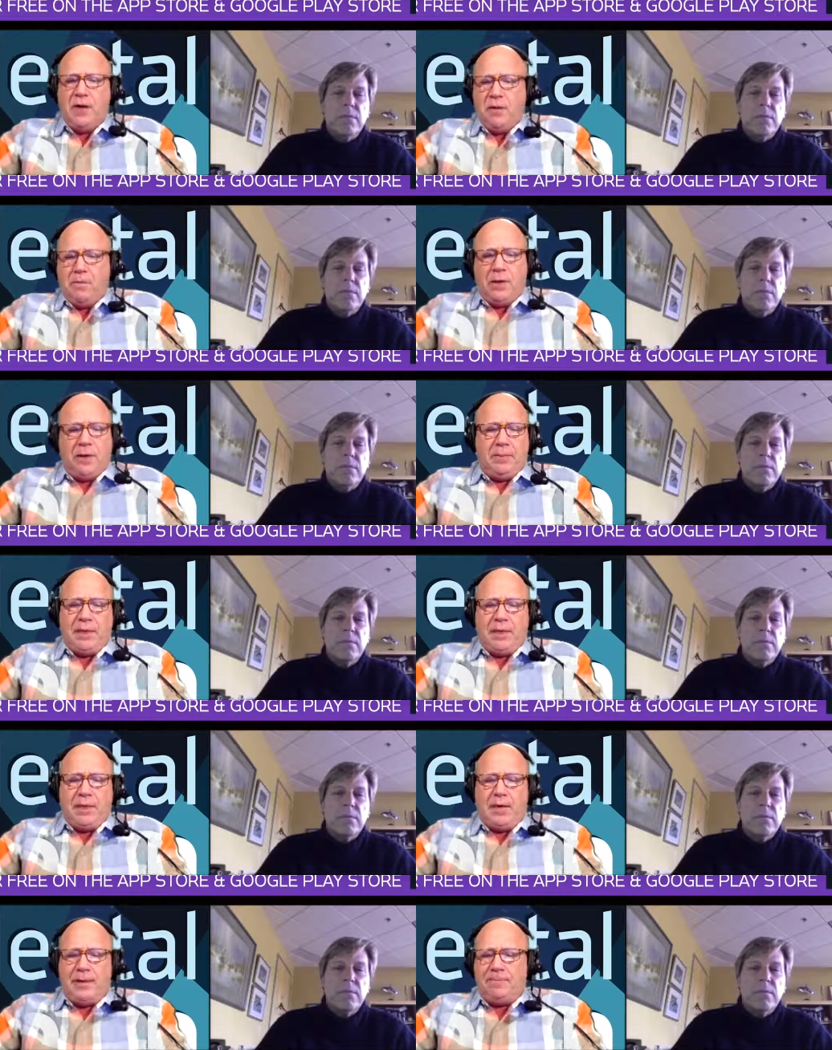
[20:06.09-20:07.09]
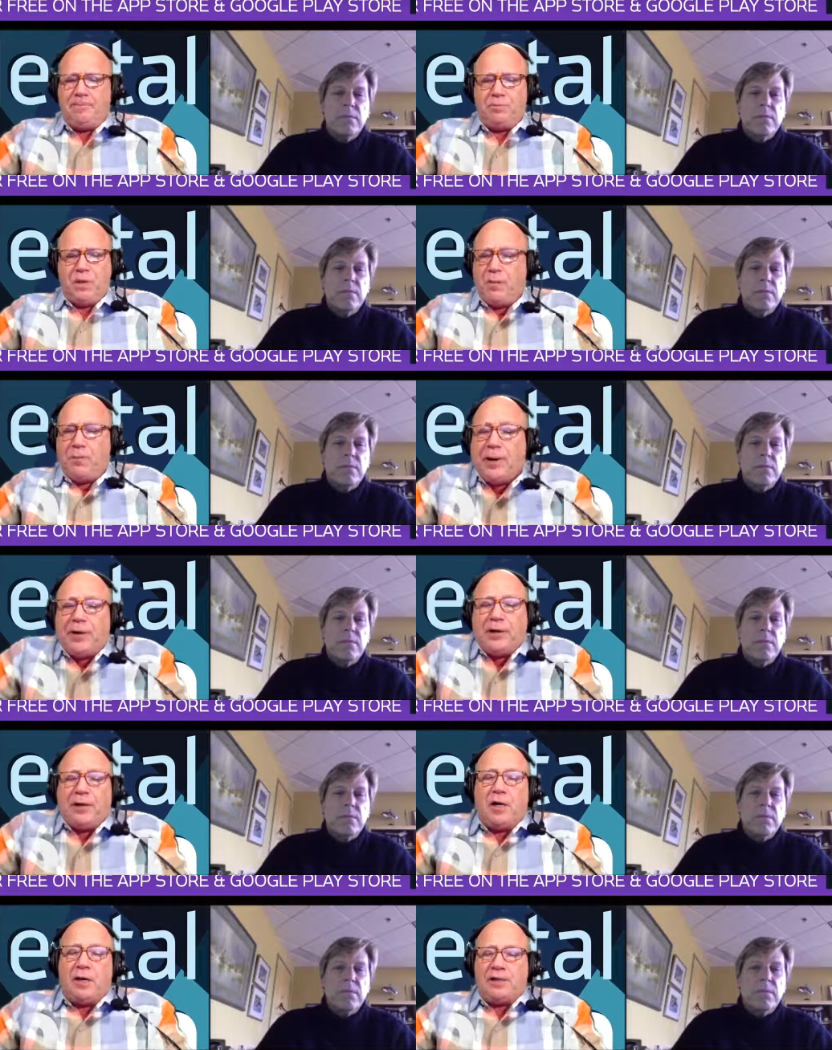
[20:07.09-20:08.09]
Speaker 1: But I mean, um, the
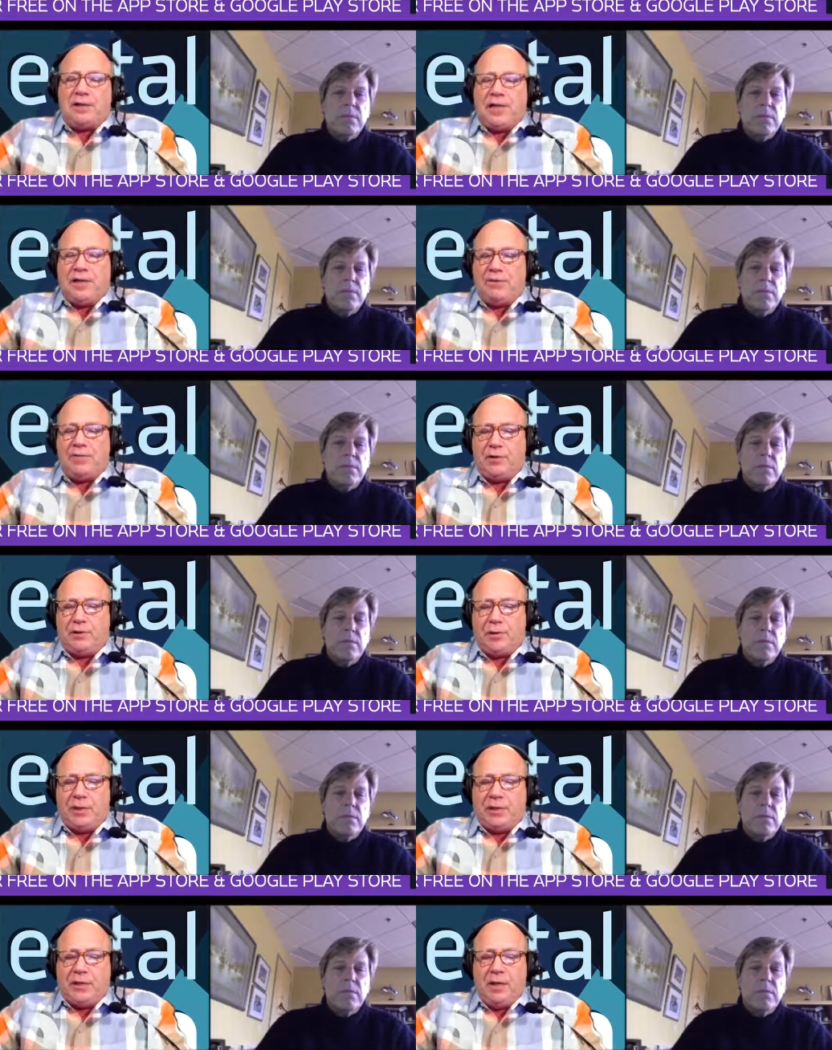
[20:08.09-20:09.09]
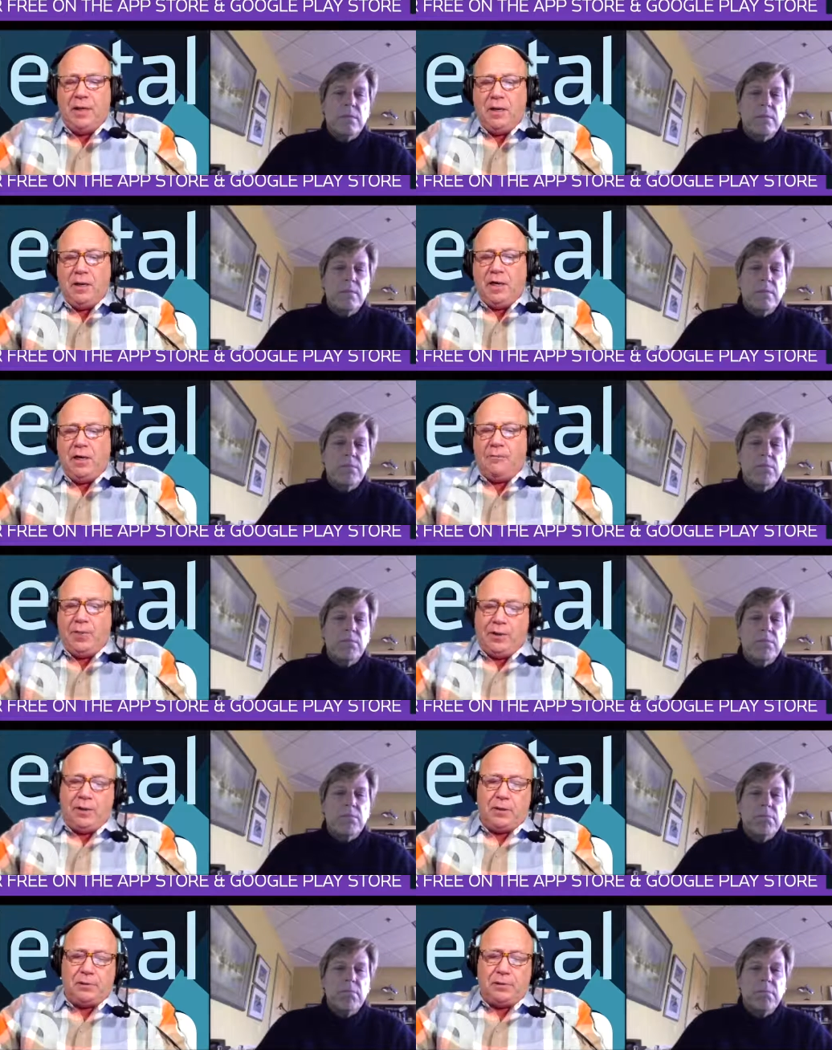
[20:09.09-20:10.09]
periodontists can't even agree if
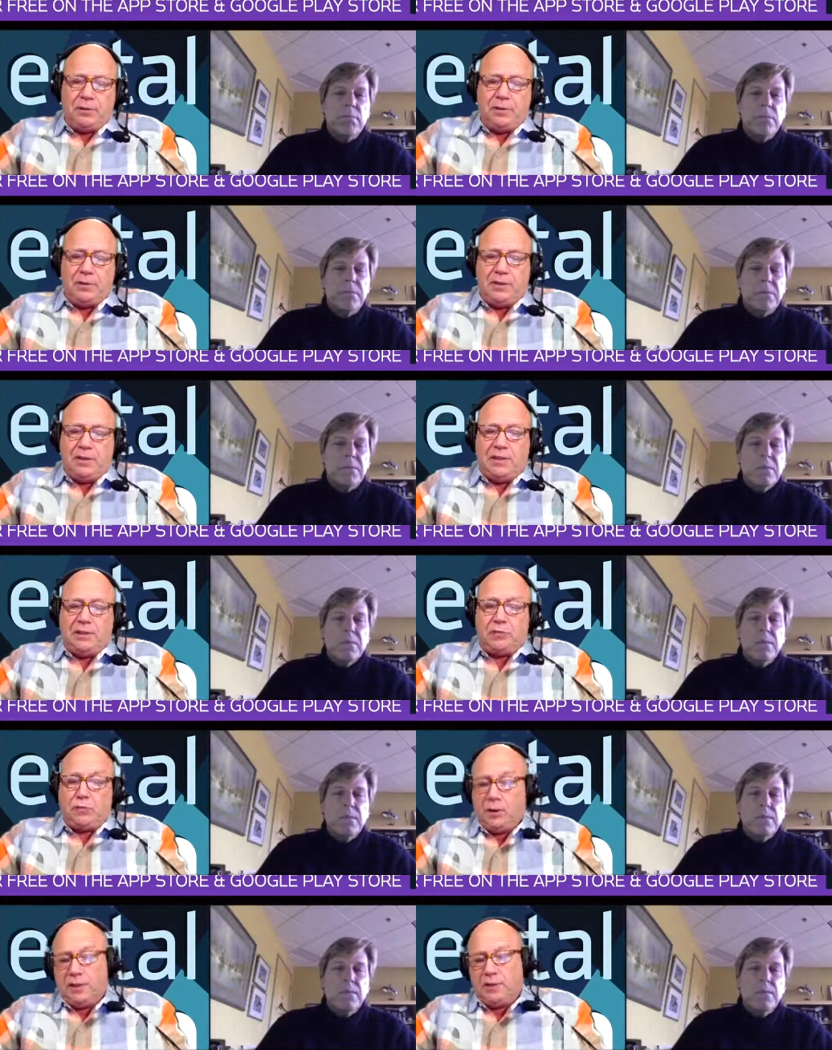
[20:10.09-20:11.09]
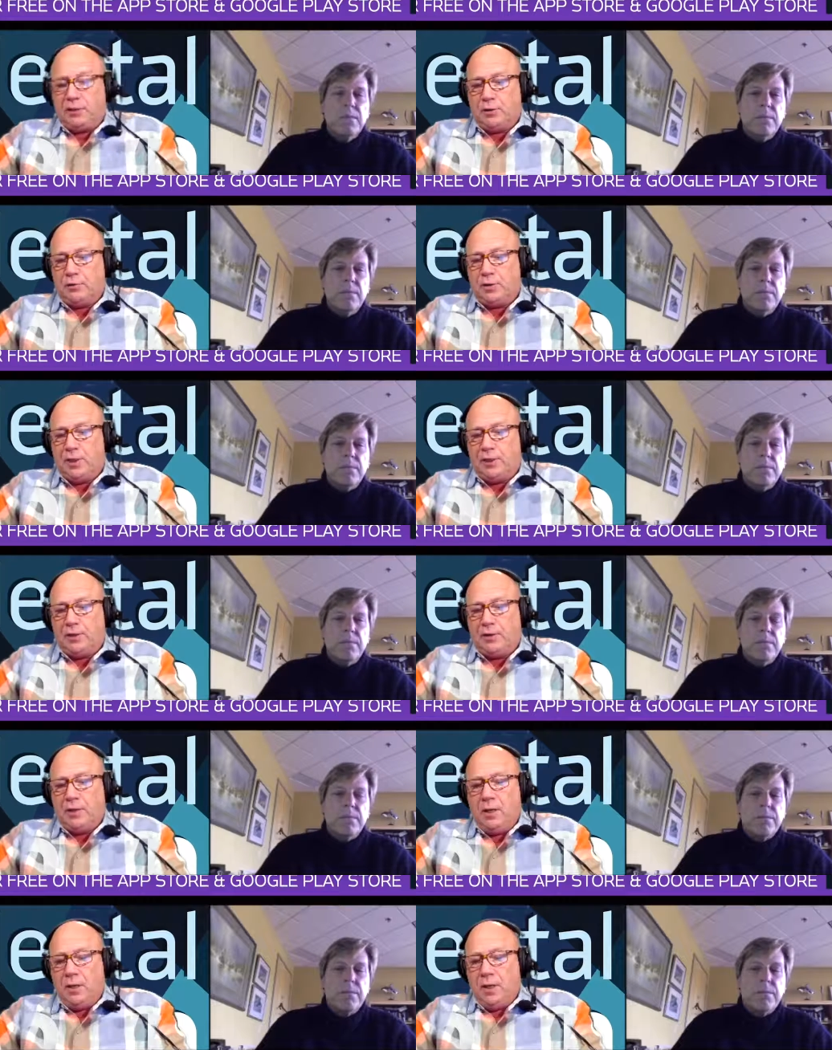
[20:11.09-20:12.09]
periodontal disease is really associated
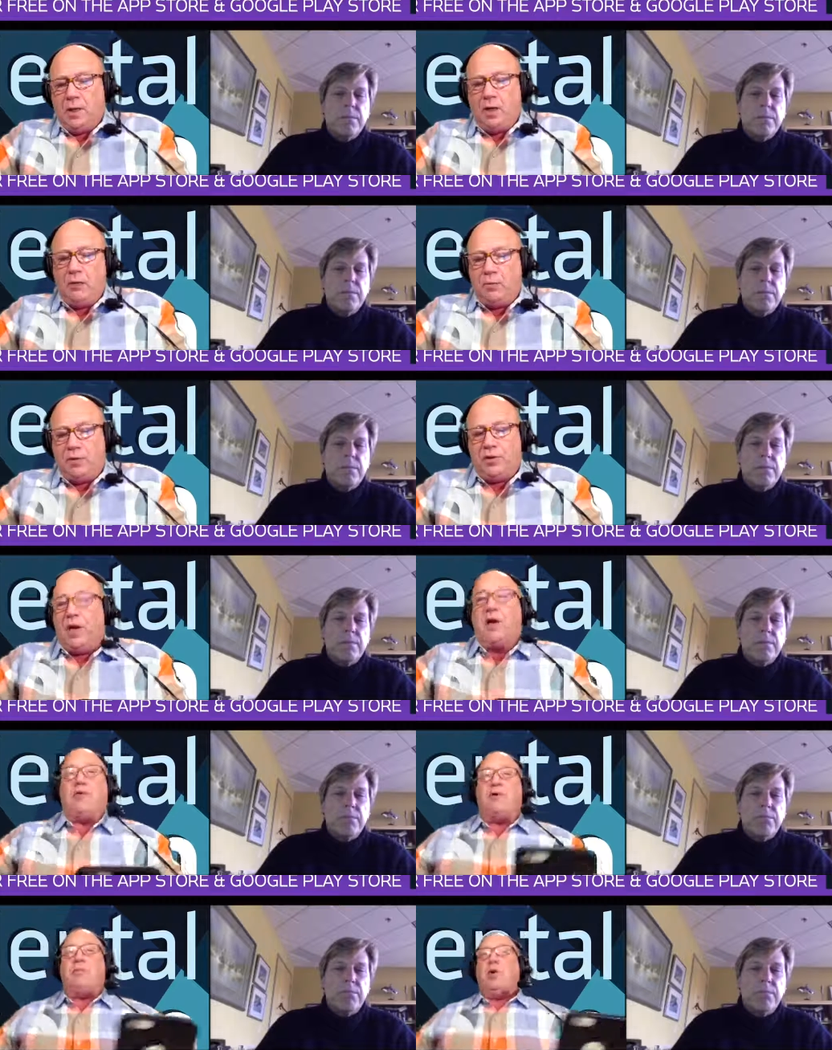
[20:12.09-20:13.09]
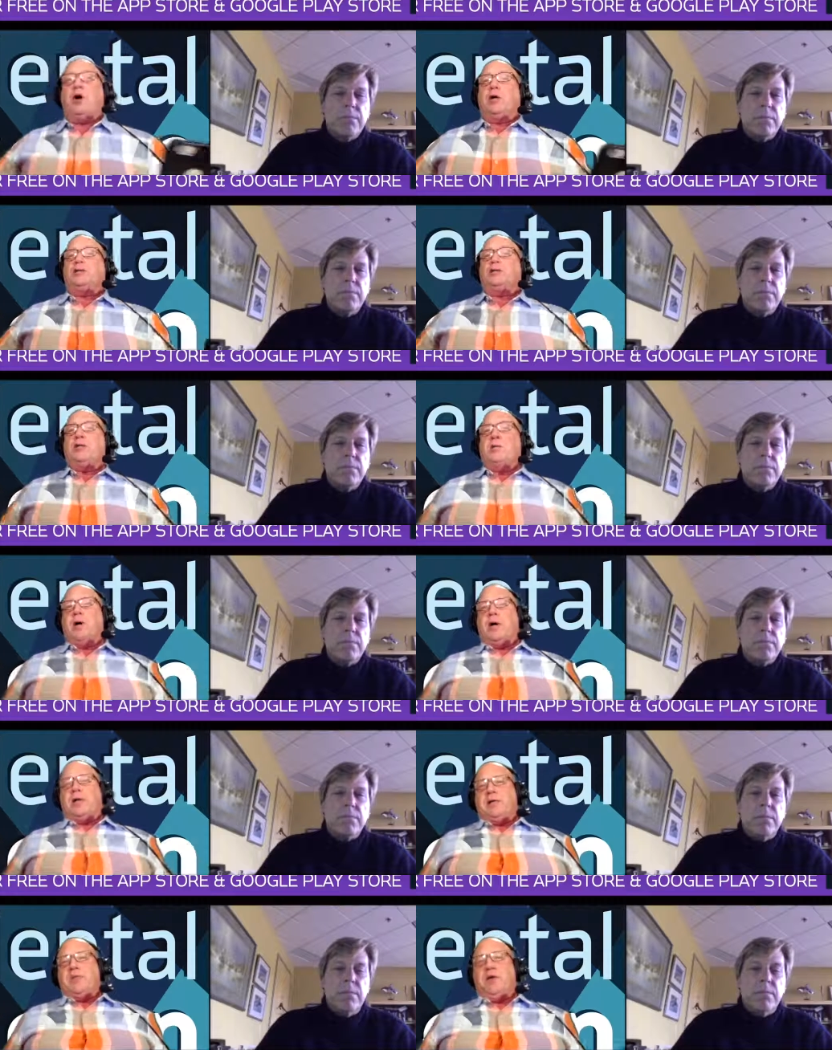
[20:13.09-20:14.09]
uh, with other parts of the
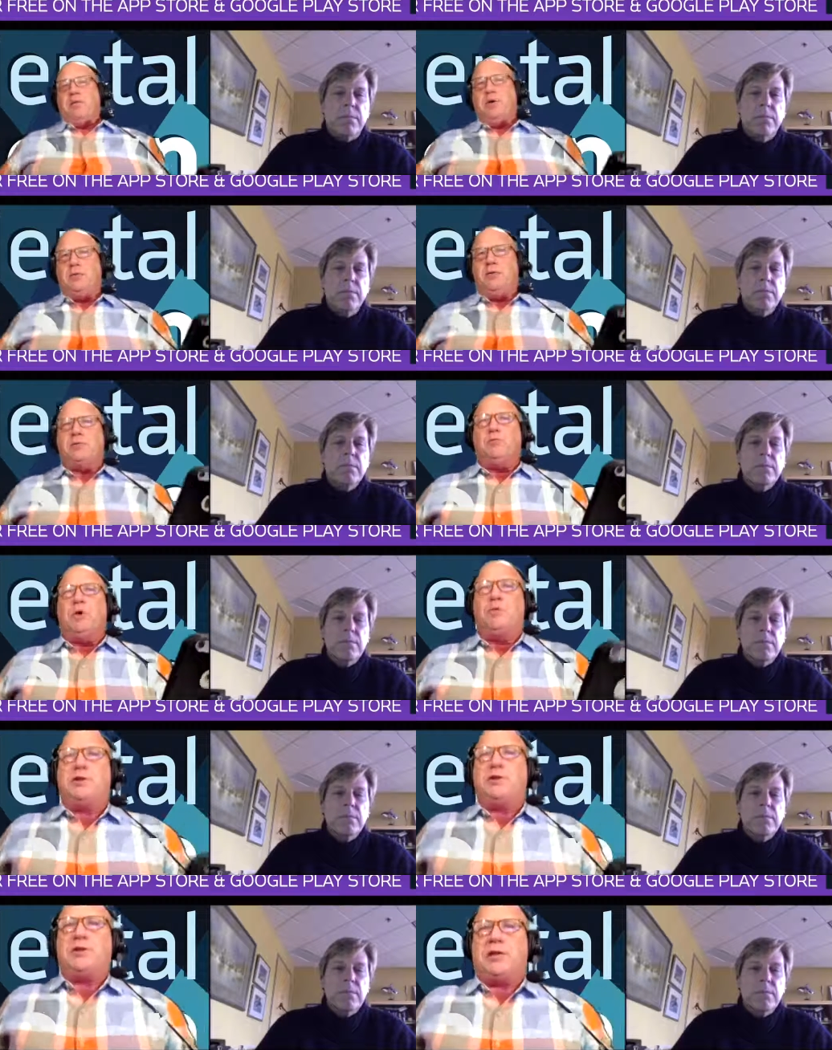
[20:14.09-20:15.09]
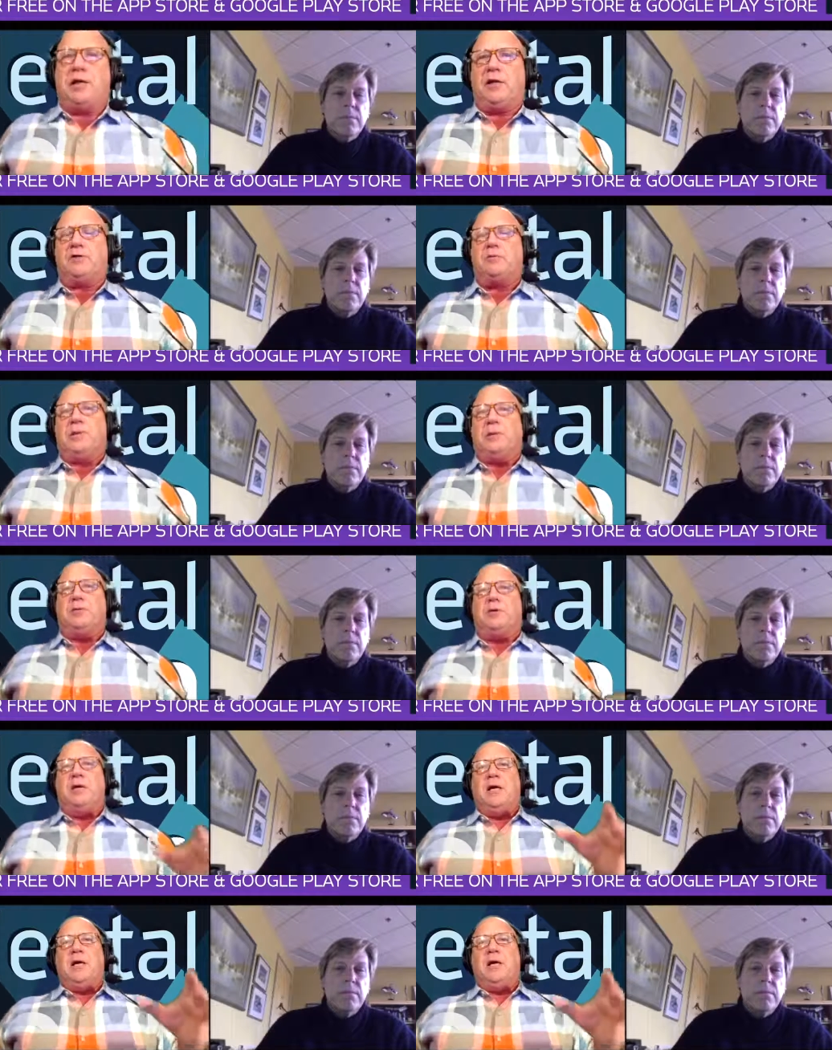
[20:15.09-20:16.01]
body. What, what, would, what would you say to those people